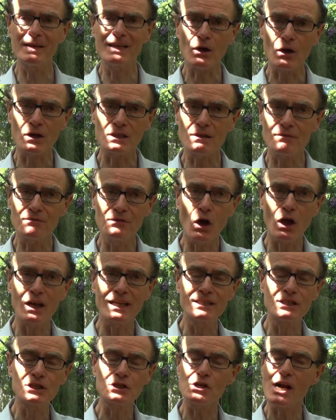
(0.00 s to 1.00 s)
because of
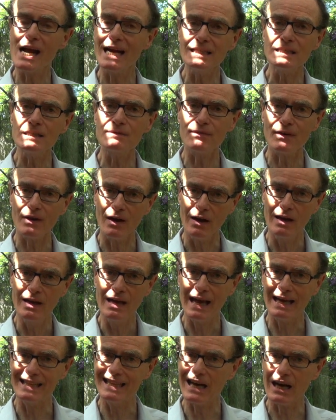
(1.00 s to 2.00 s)
knowledge transfer?
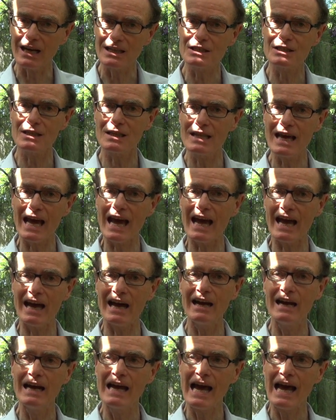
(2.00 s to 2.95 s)
And the answer there